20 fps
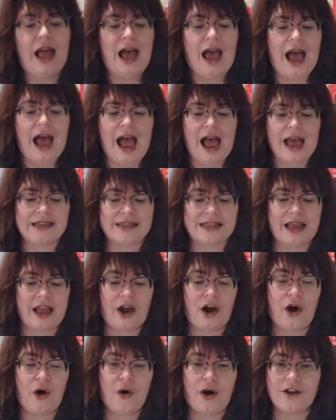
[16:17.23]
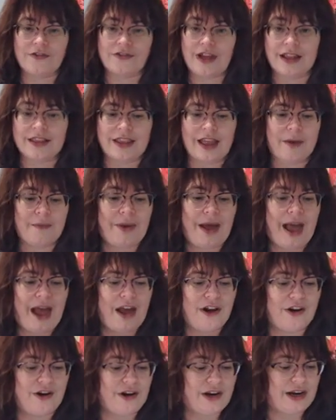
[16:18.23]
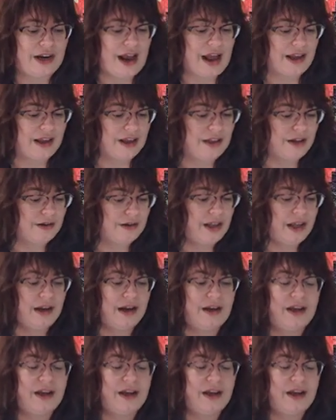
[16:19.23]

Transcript: I say, oh, I've got that pattern, and I can then